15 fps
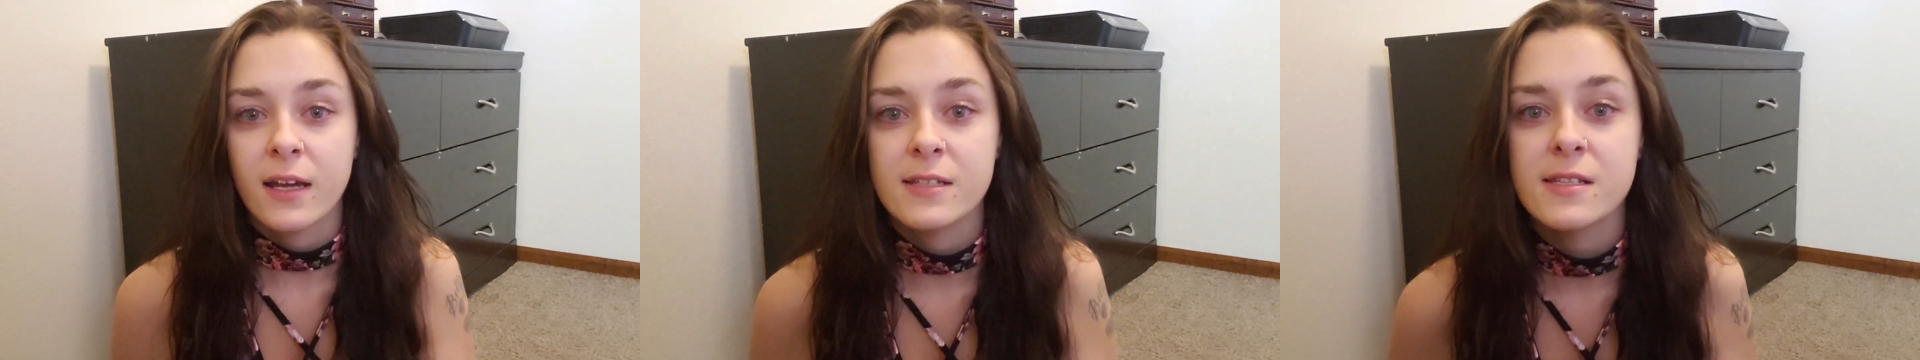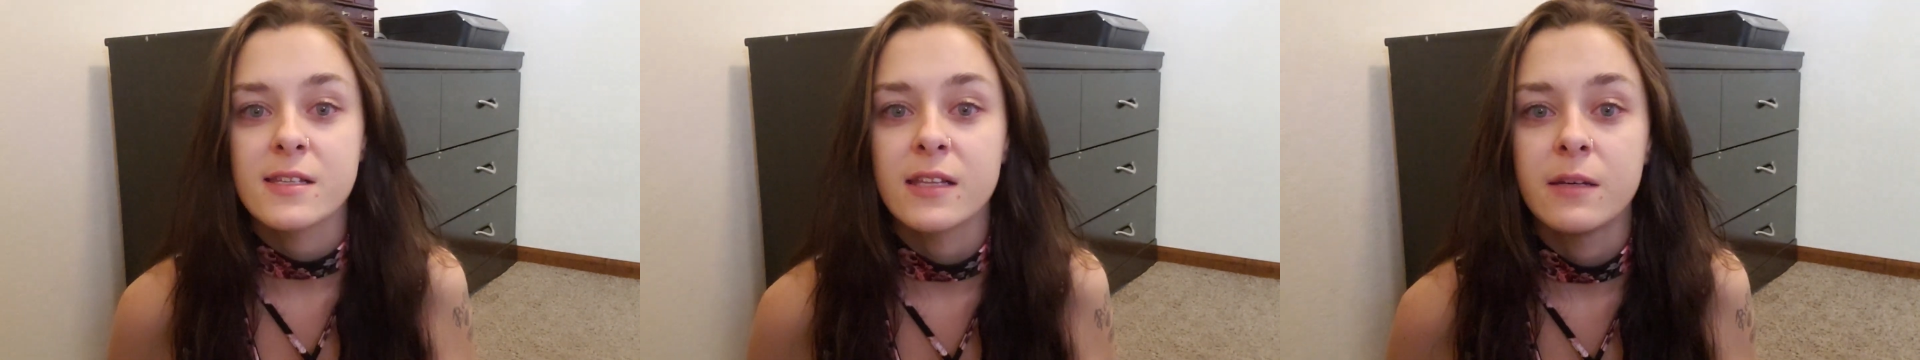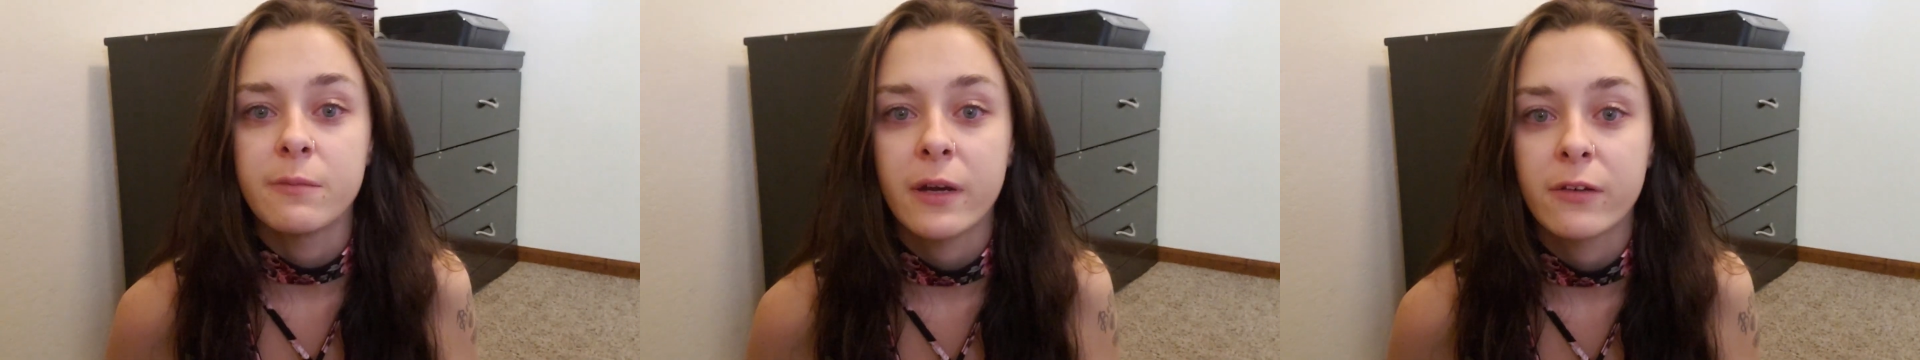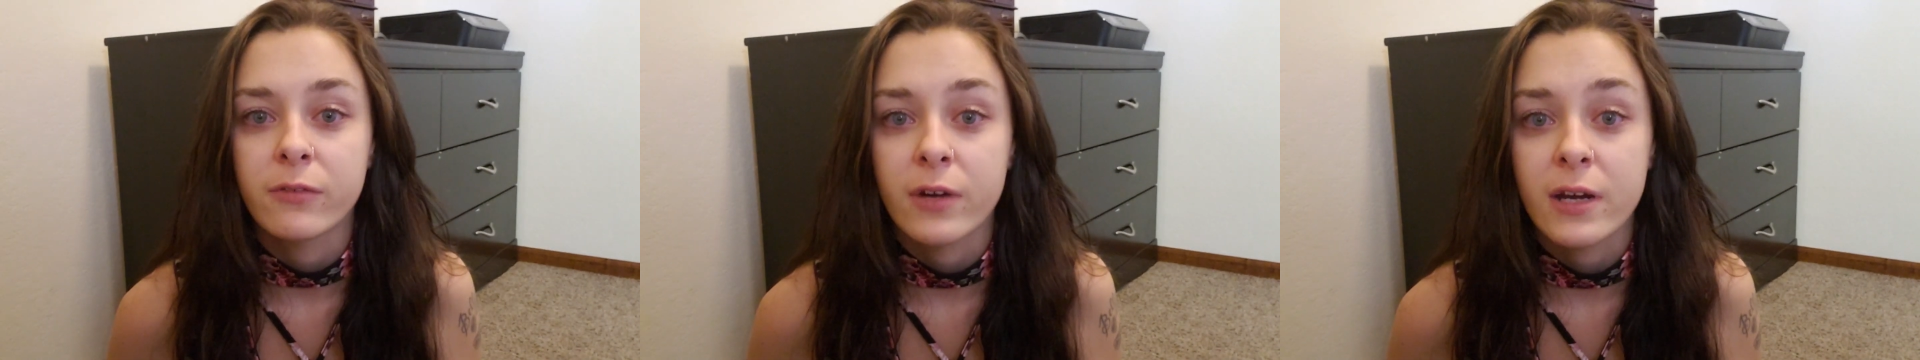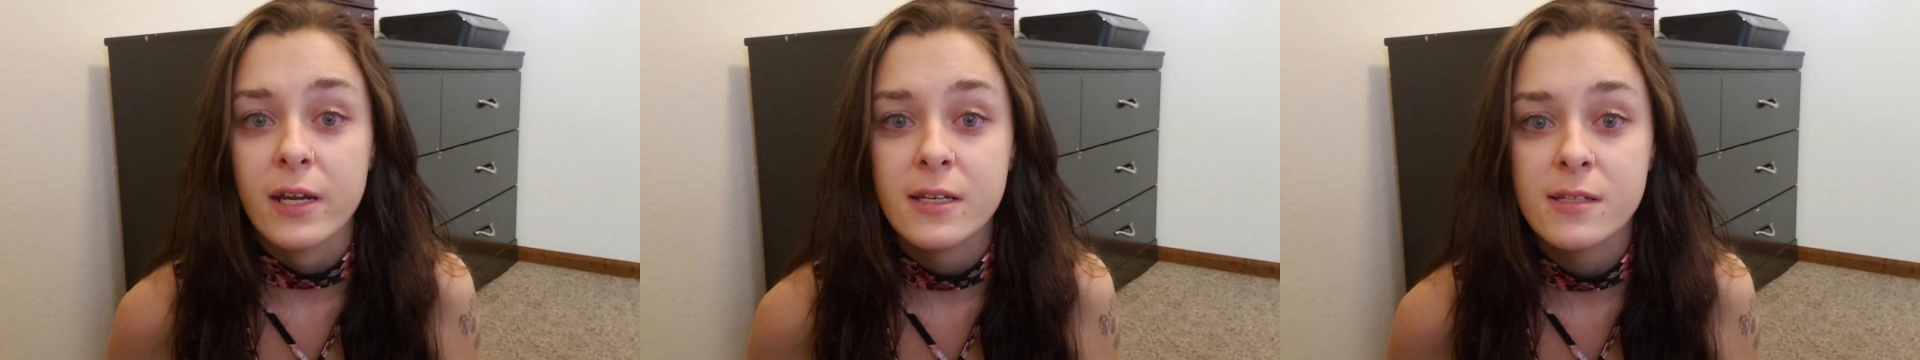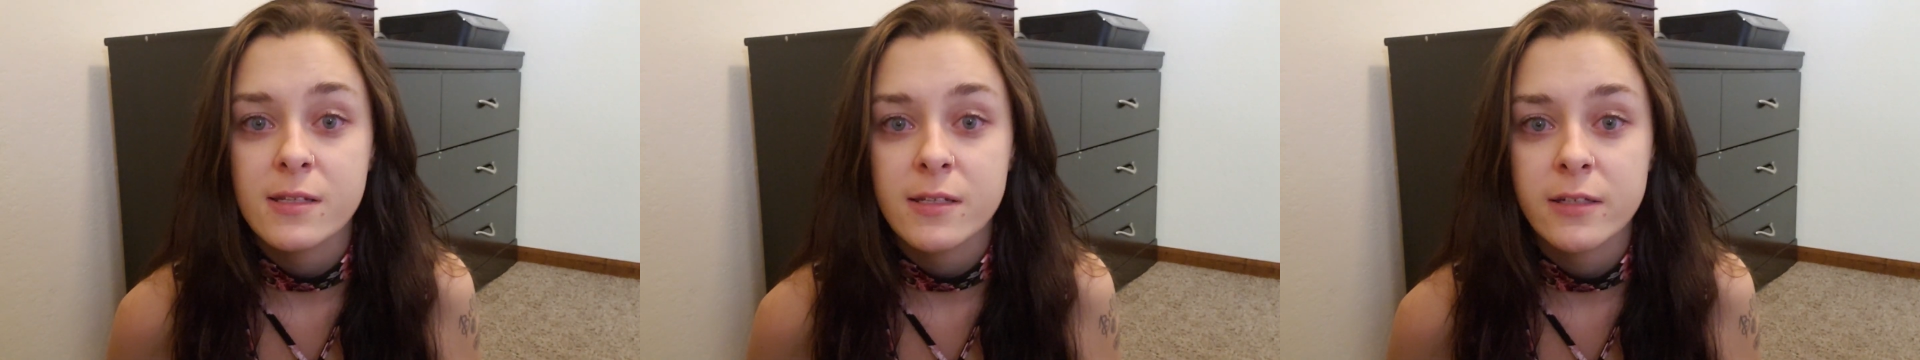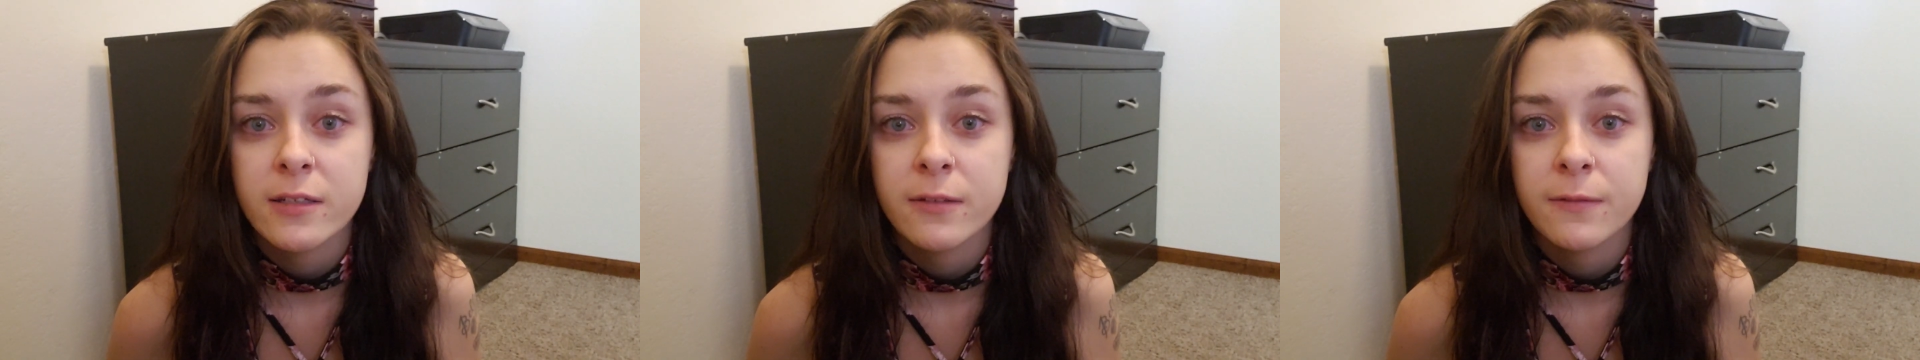slit my wrist